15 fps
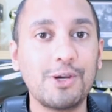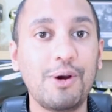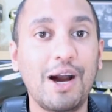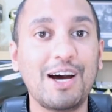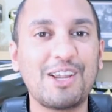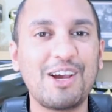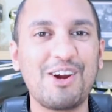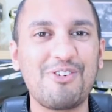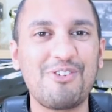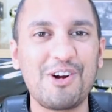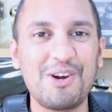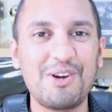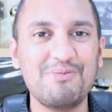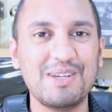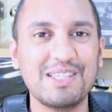who had her
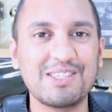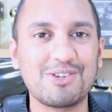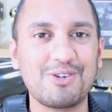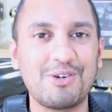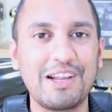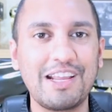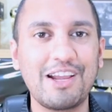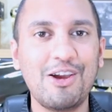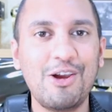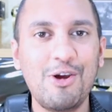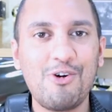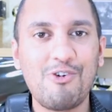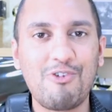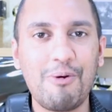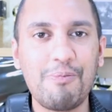own mystery
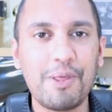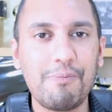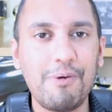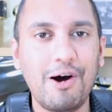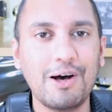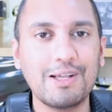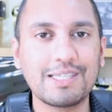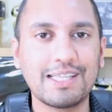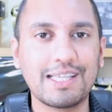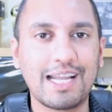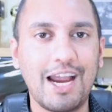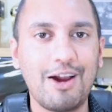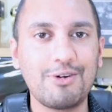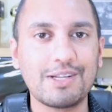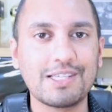from the past, so the
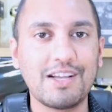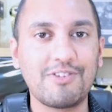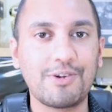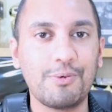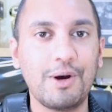characters have to